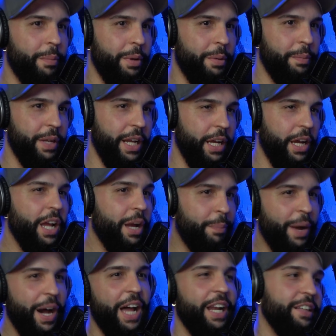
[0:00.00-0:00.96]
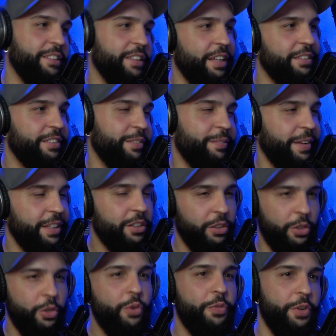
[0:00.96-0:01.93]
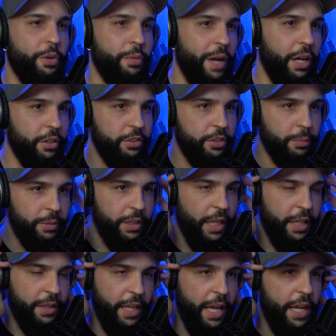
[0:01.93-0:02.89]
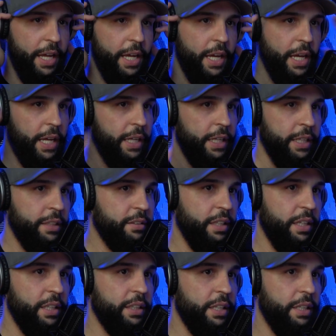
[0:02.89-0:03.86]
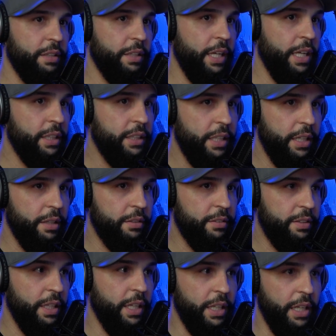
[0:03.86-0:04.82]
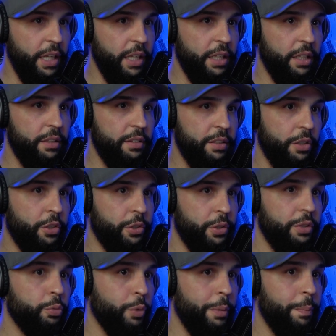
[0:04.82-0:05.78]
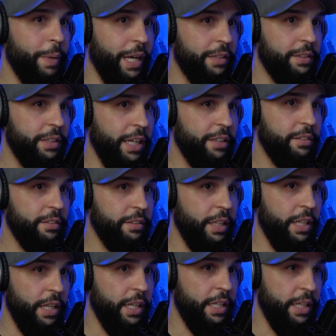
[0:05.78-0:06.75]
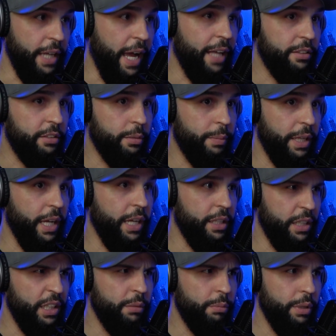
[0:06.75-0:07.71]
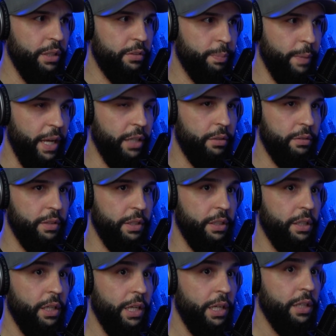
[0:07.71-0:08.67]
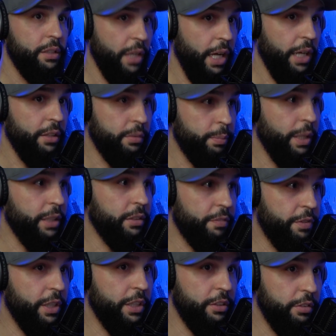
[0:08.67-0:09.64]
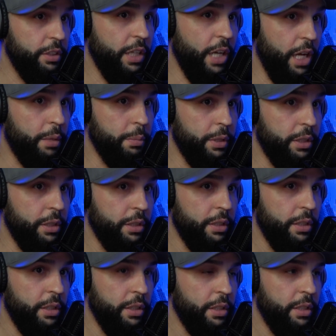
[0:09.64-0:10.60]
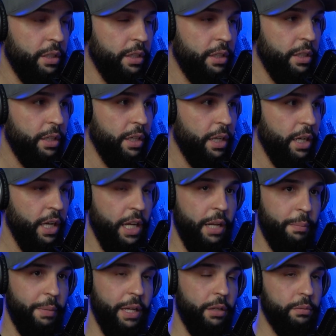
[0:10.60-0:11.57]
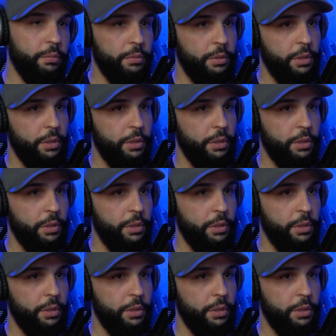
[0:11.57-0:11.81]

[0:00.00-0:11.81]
him and be like, hey, apologize to my, goofing around or something like that. He said it didn't sink in until Chris went backstage and he asked him, like, hey, did he really smack you? He's like, yeah, he smacked the fucking shit out of me. And I'm like,